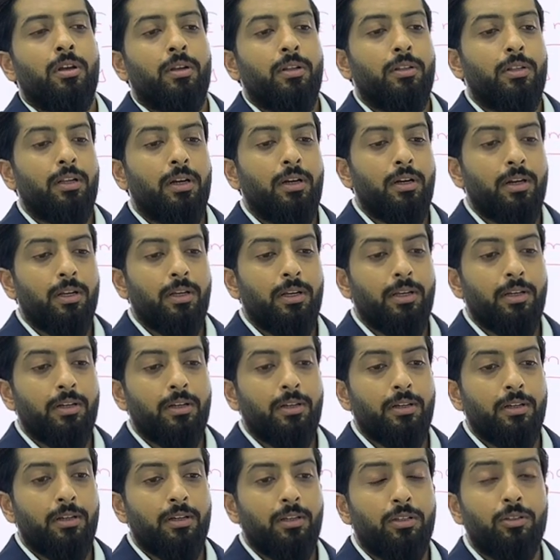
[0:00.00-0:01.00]
they're
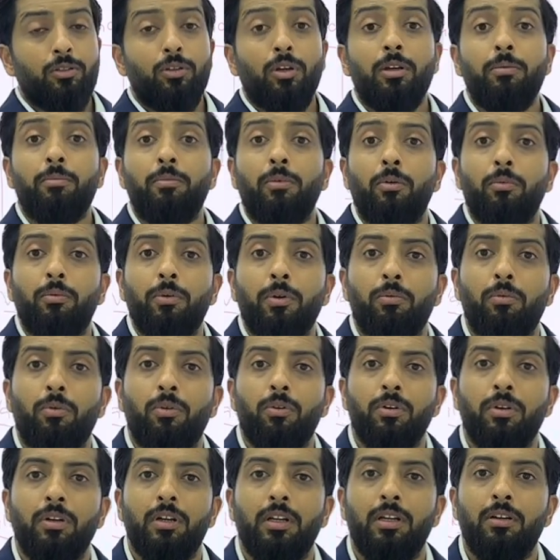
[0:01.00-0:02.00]
like, Zohaib, we
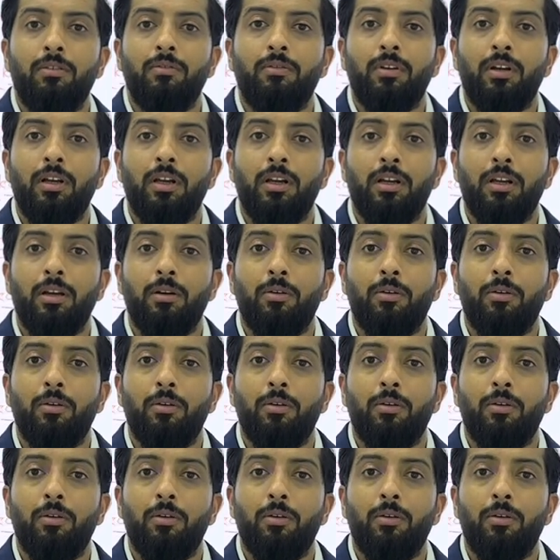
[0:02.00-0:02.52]
want to